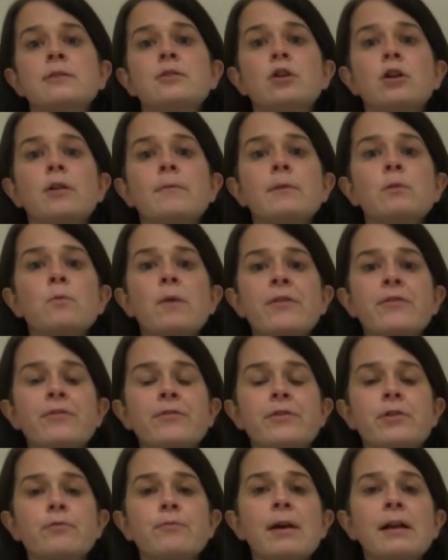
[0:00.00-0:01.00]
determine
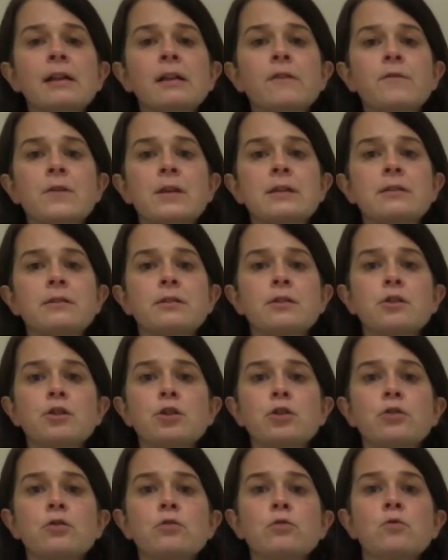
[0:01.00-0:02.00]
whether they're relevant to
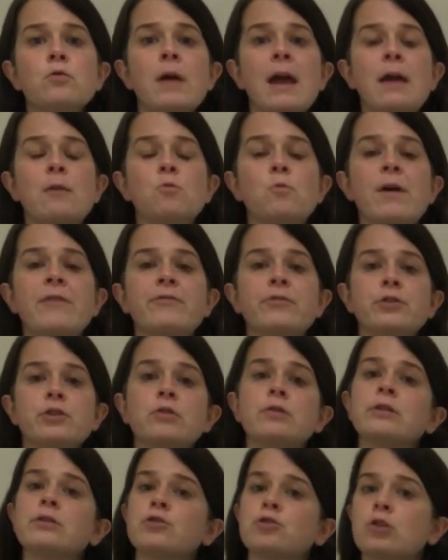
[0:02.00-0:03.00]
you and whether
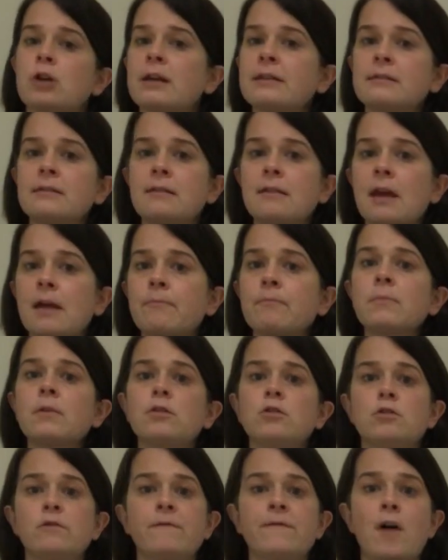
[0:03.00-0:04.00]
you can trust them,
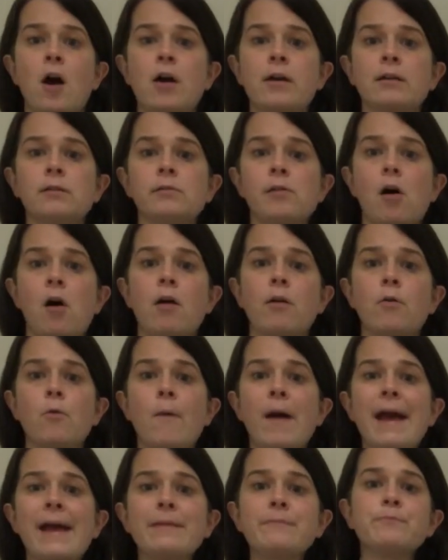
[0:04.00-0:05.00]
you've gone a
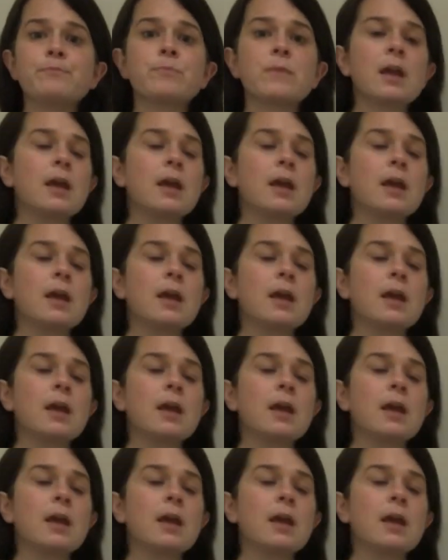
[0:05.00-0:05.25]
long way.